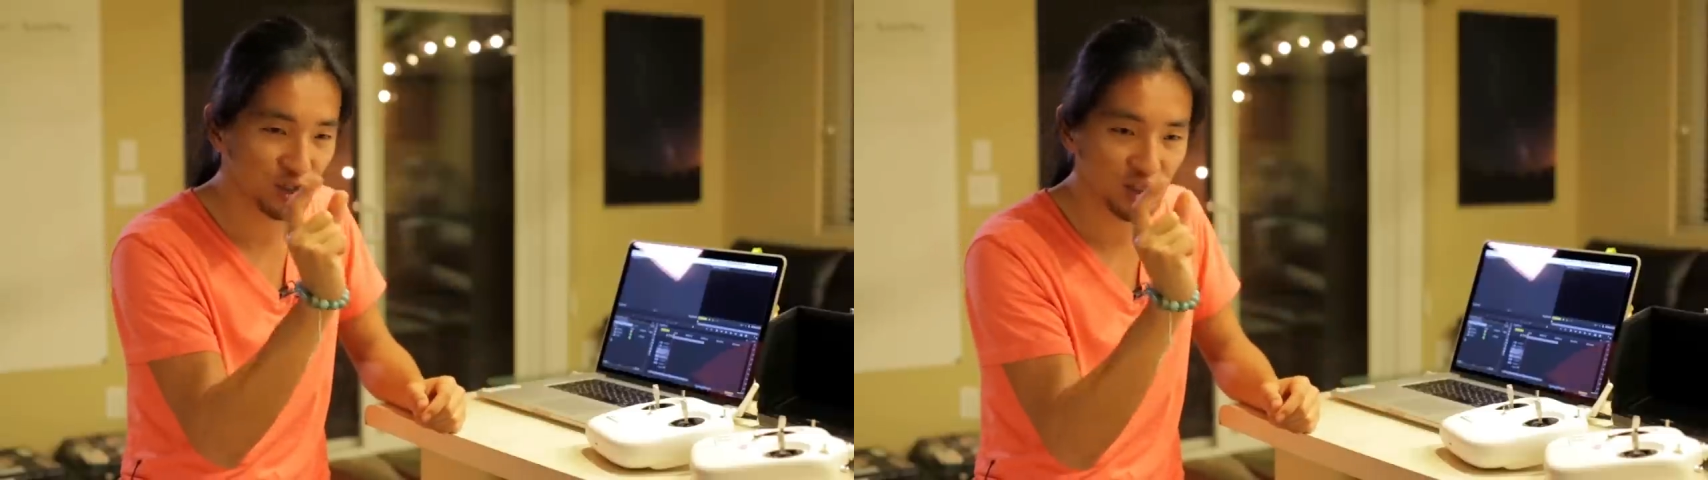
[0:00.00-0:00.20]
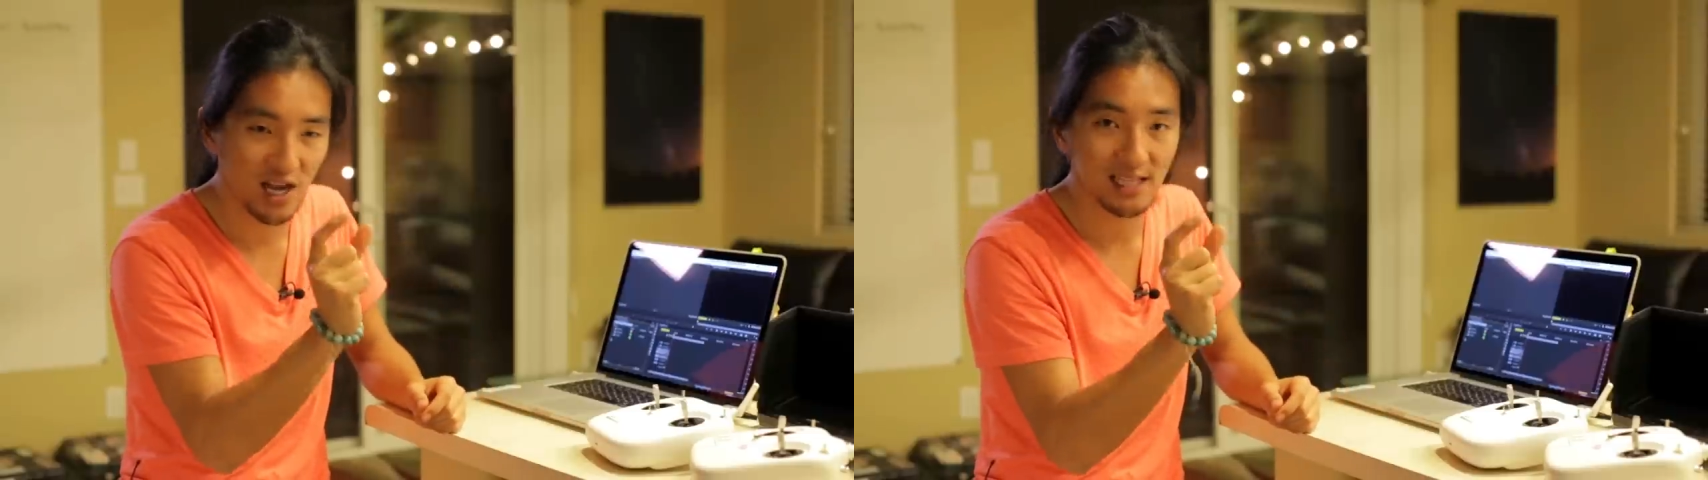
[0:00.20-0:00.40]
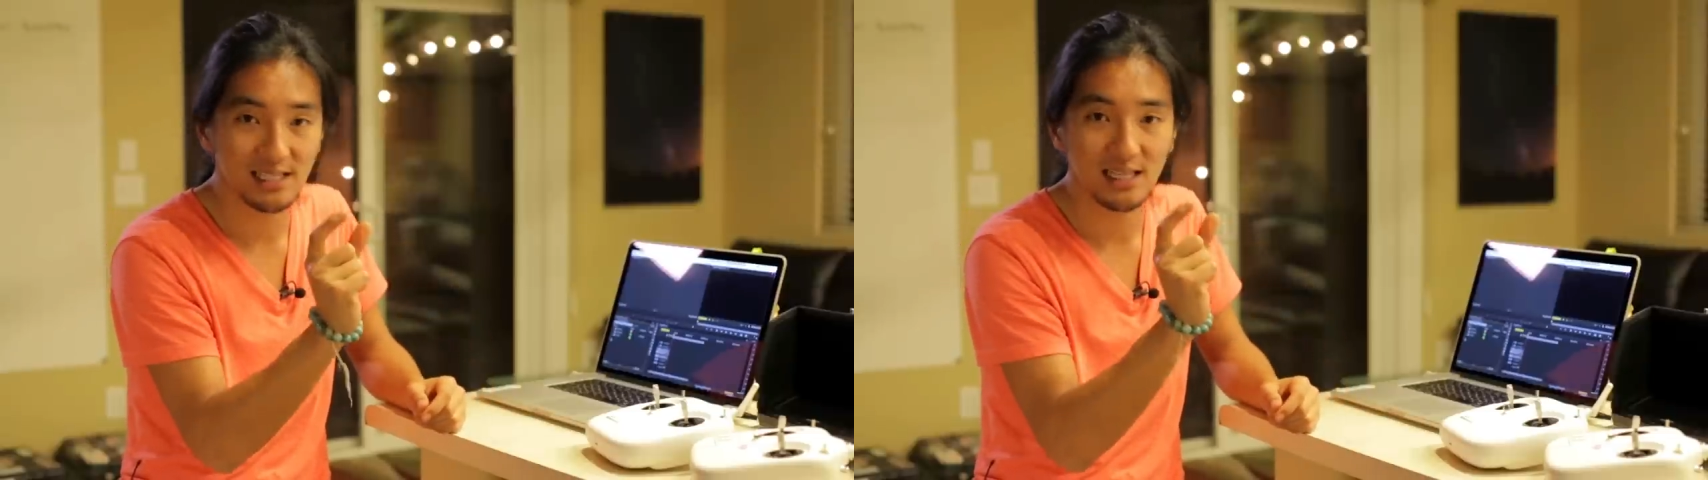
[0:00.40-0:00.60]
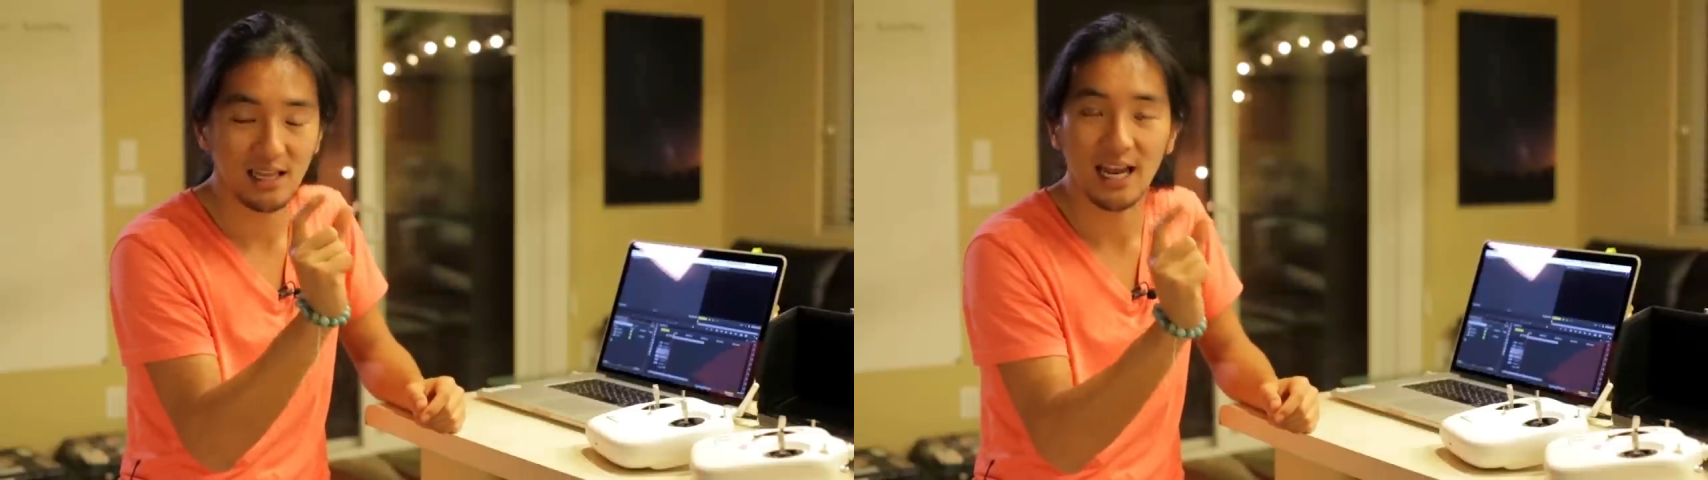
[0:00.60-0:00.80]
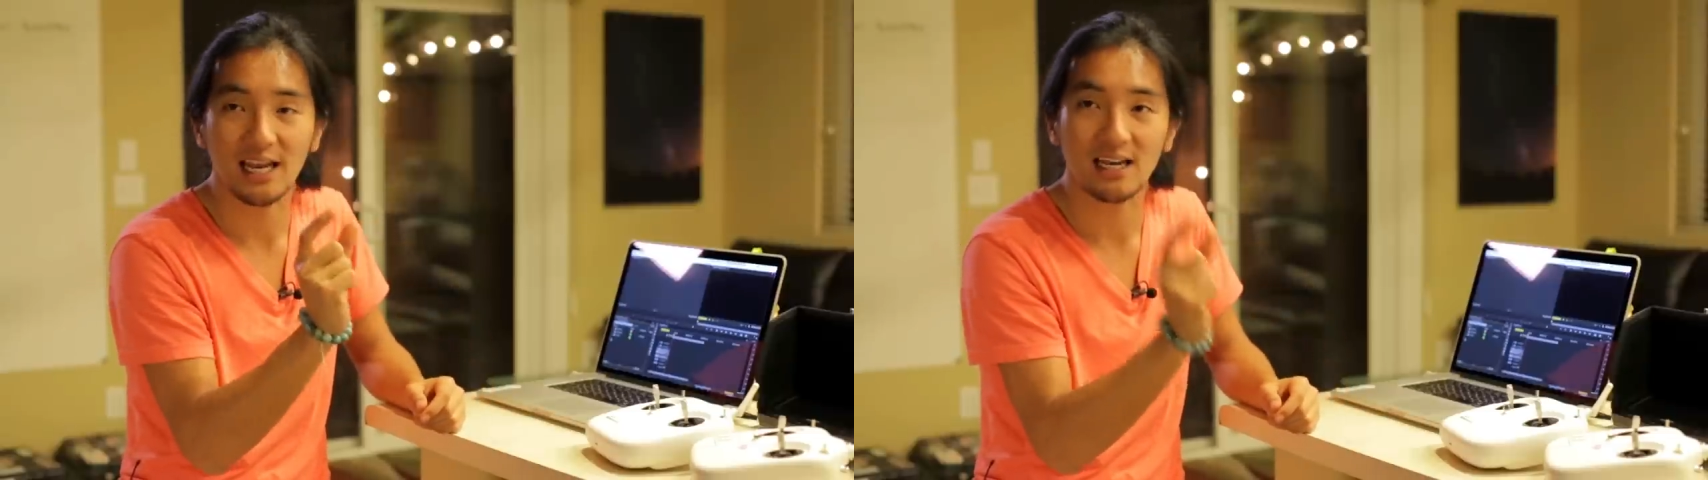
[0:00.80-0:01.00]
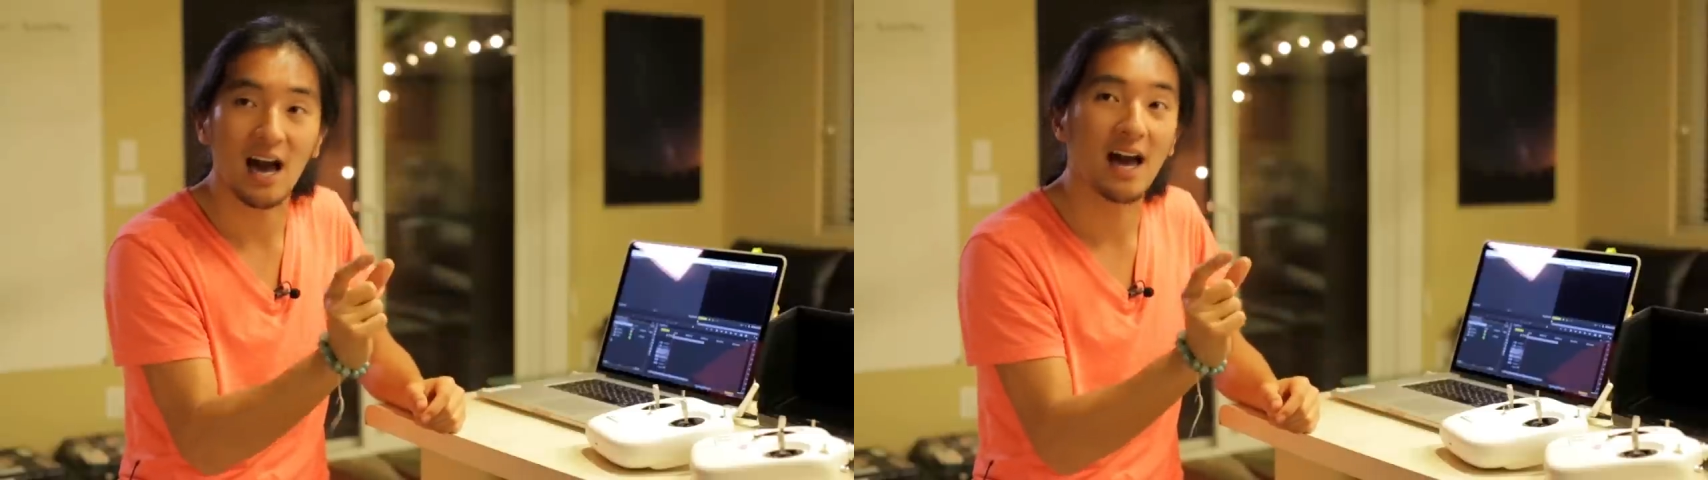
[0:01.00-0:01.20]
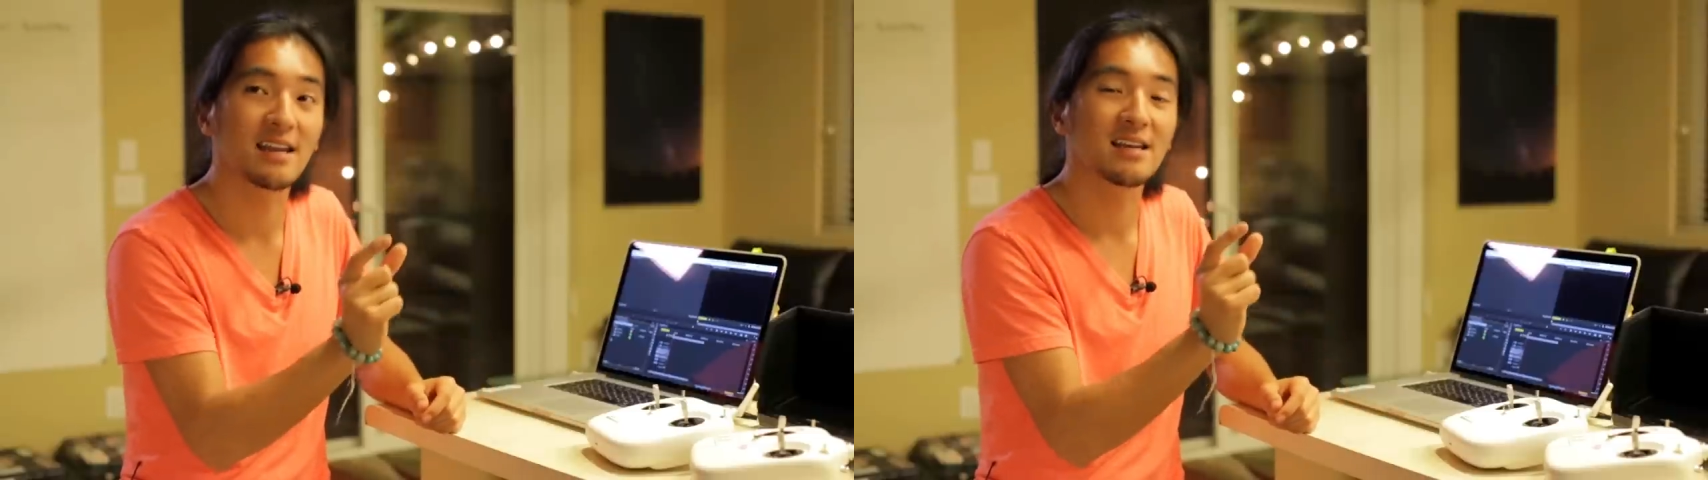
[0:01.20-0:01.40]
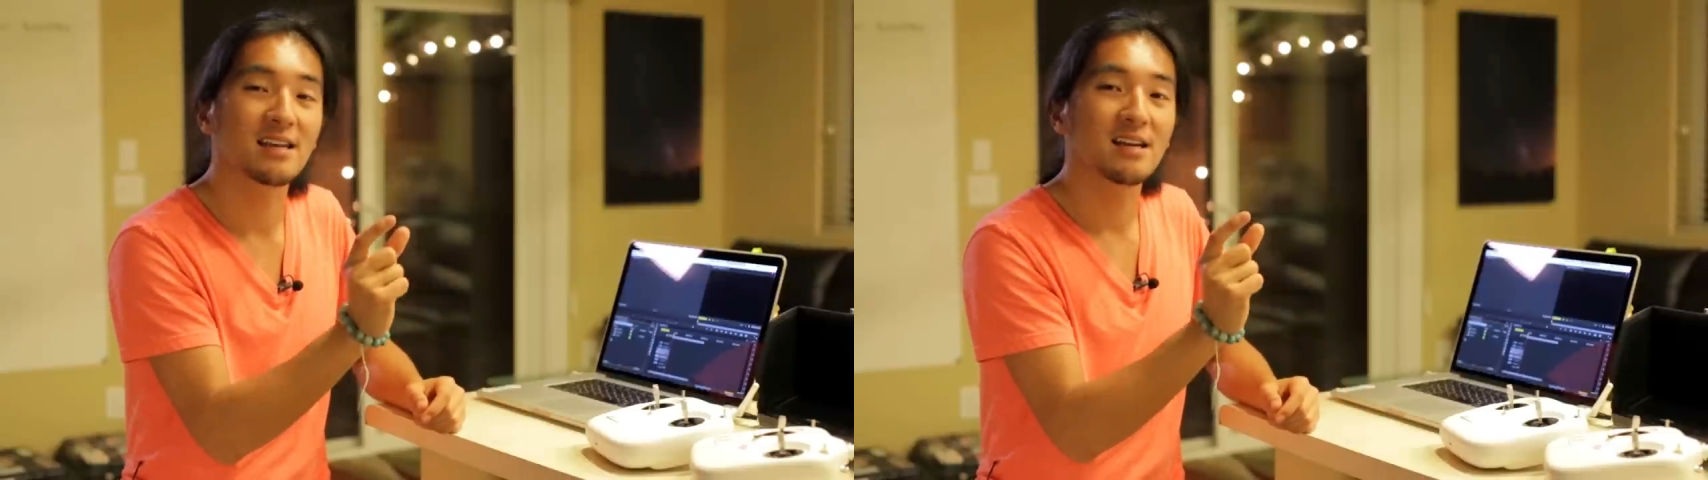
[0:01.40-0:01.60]
shots that I
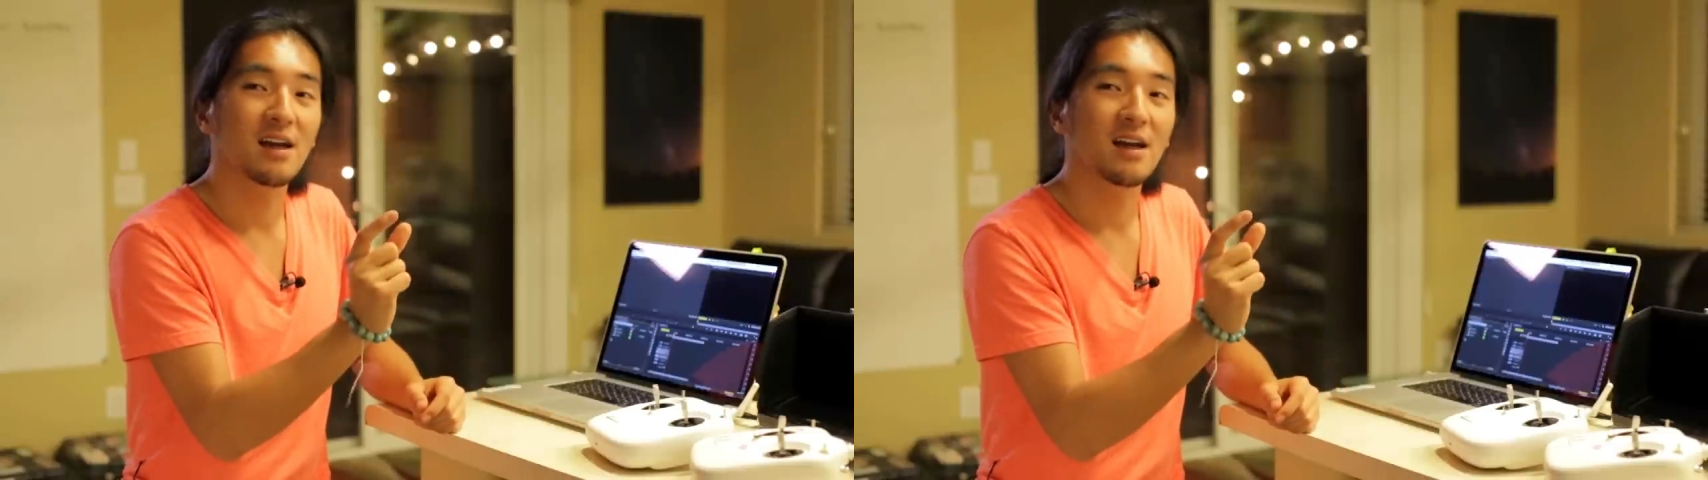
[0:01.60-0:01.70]
got